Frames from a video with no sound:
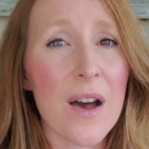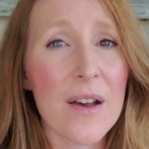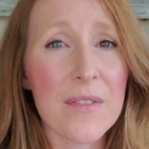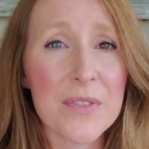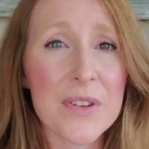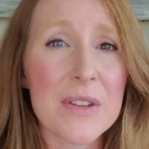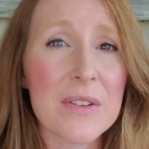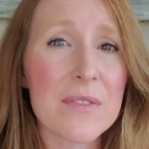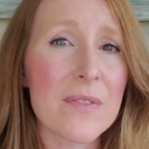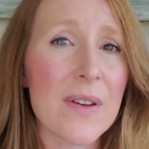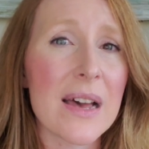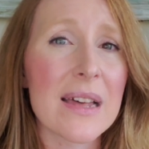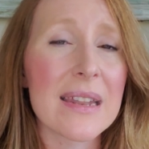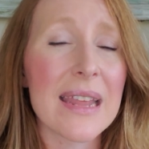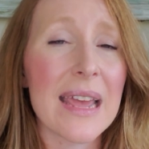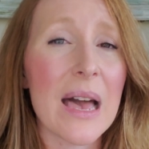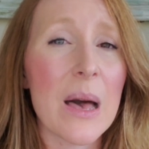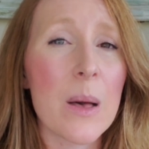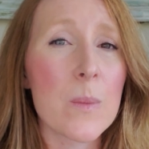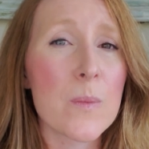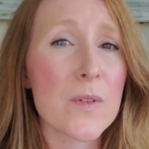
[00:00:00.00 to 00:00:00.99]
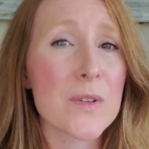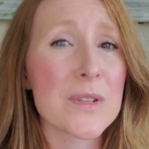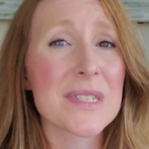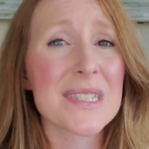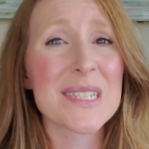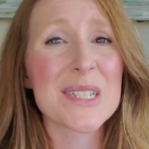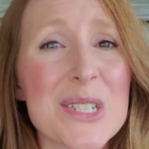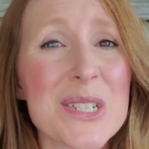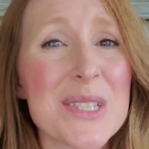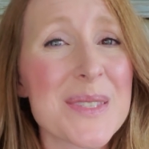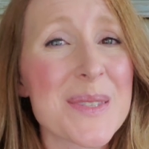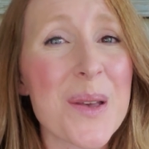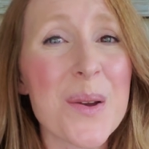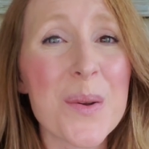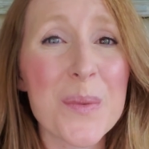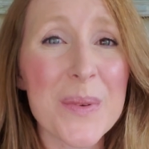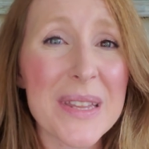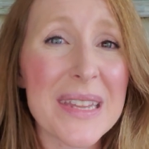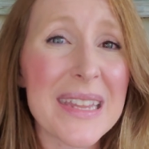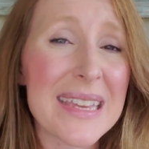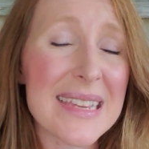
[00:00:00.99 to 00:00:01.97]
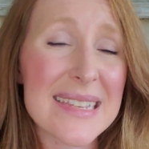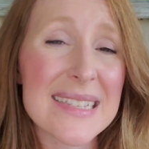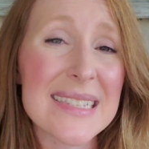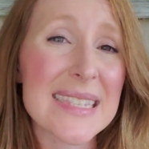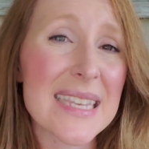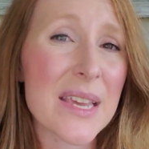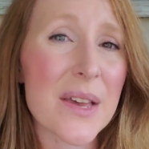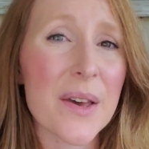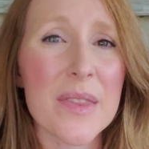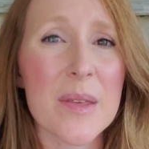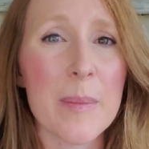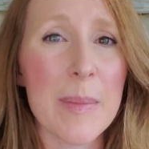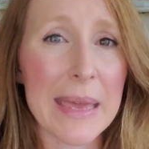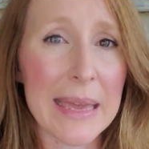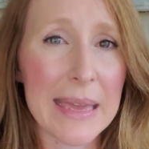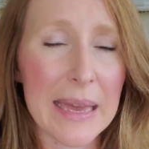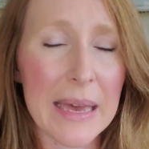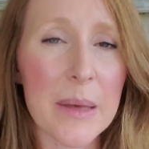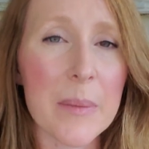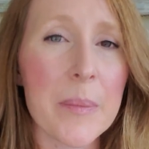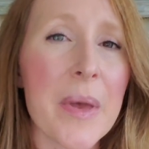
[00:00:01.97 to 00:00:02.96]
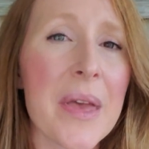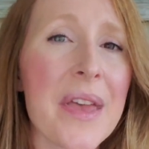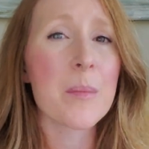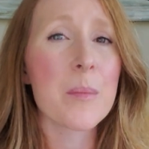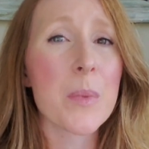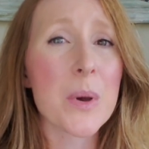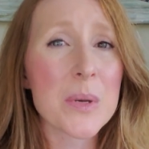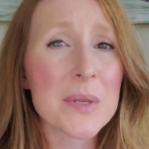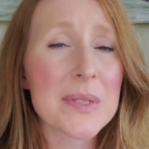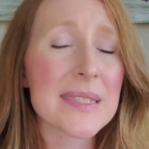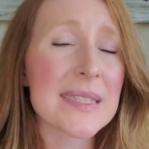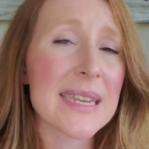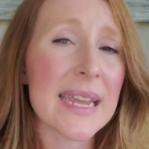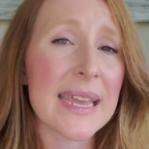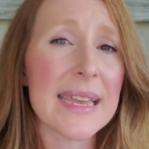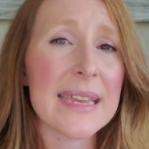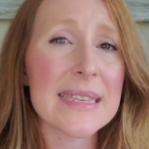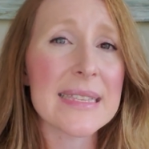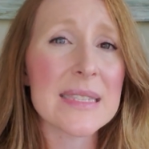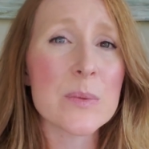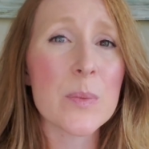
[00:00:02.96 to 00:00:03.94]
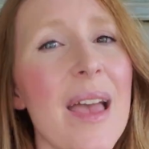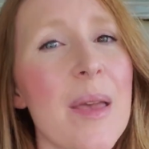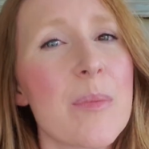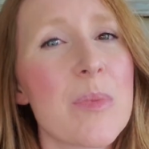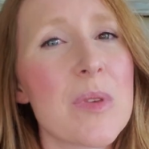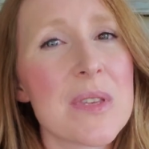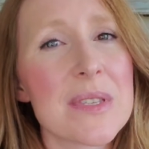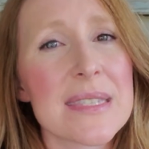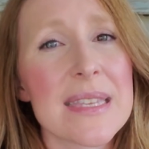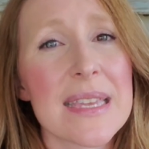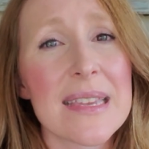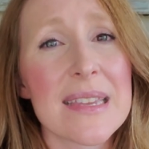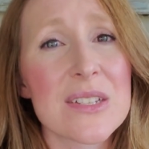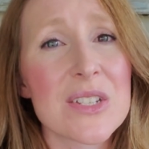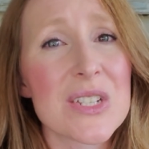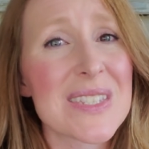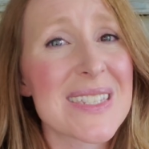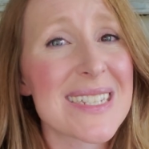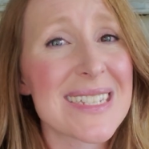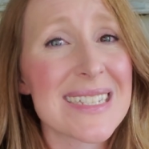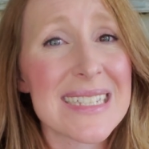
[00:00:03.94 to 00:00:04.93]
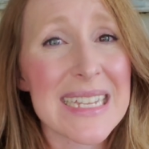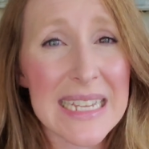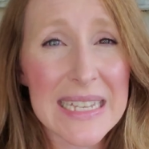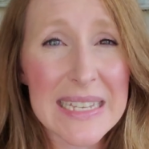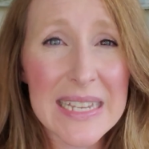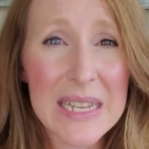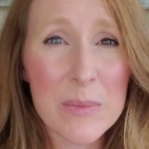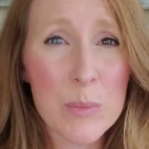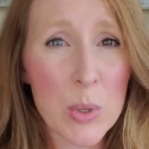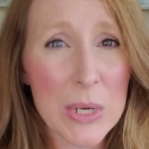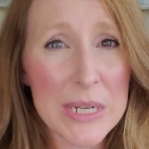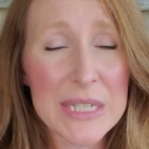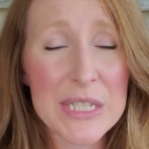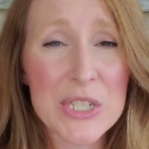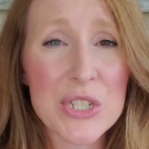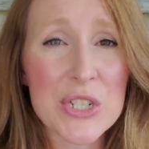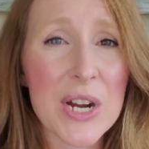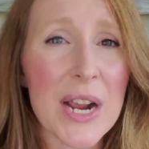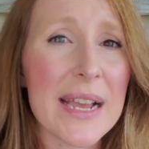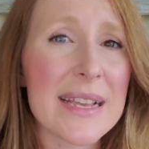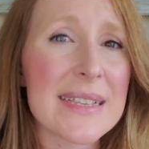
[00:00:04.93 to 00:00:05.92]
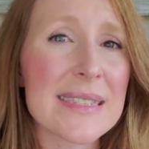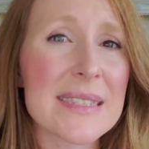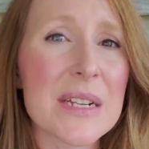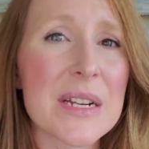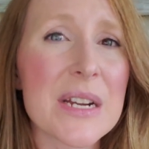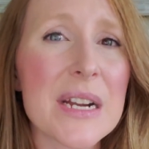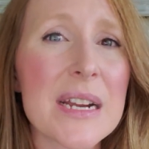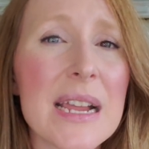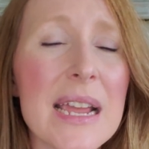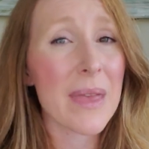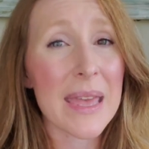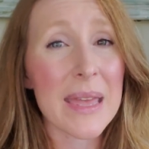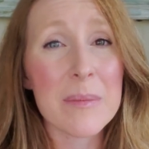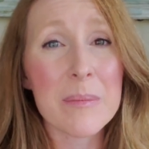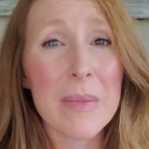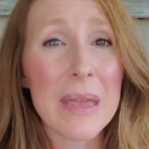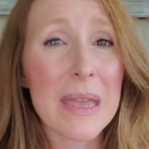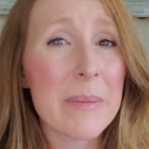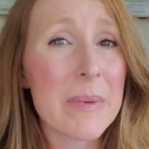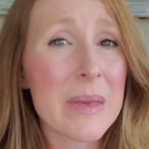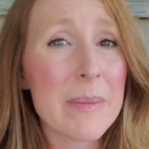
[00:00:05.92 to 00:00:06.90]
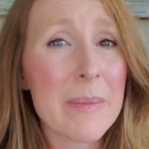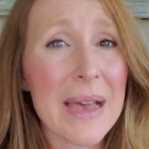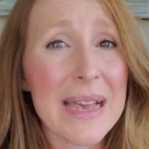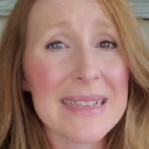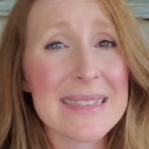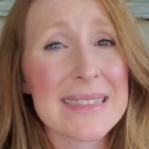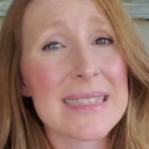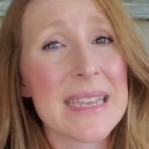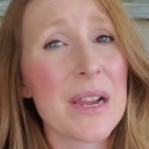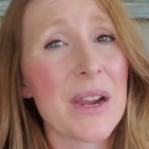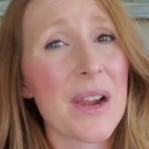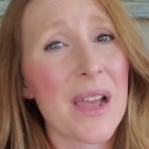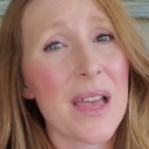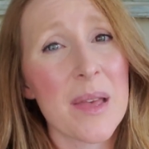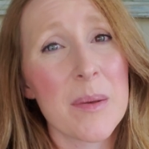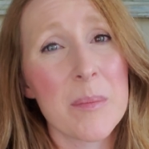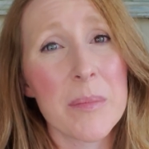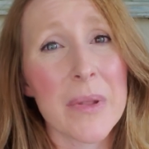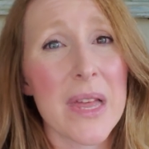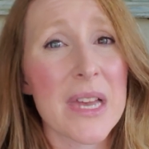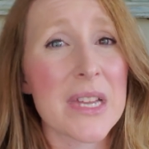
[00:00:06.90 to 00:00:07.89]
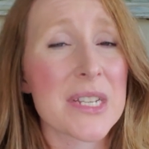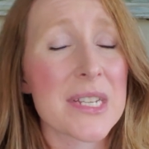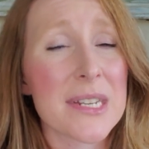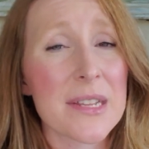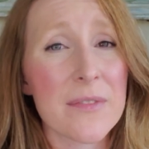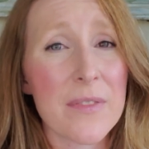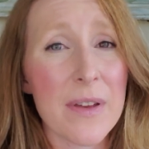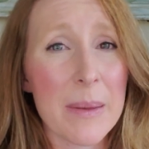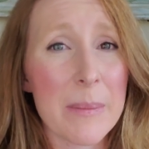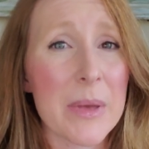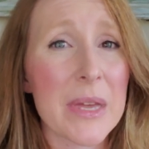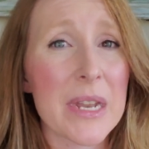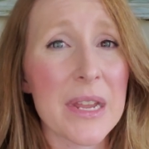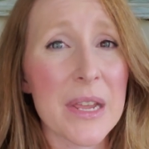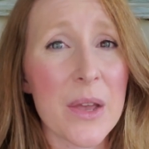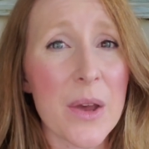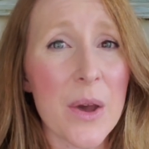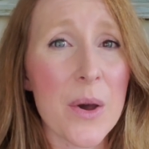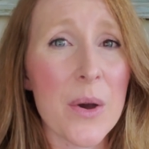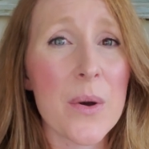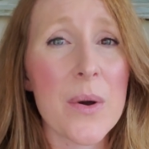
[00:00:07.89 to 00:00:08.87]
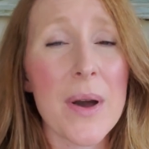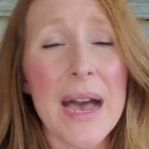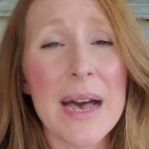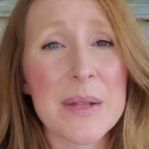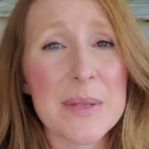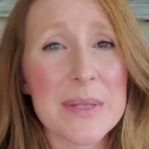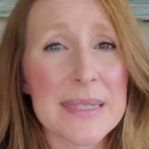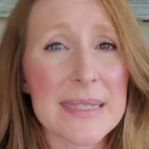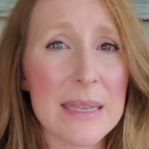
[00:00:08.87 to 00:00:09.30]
often found it helpful to just go really easy on the makeup. Most days I'm using just a tinted moisturizer and maybe mascara and blush if I'm gonna go out